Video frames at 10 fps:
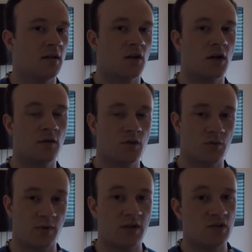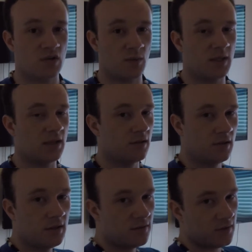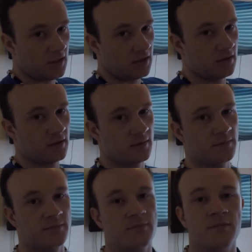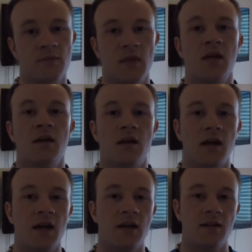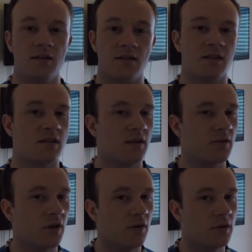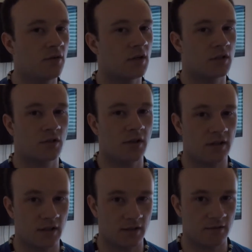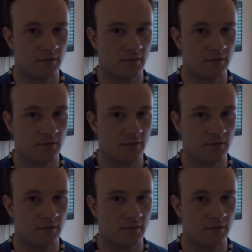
Carnival Splendor is going to be leaving and still going to Australia,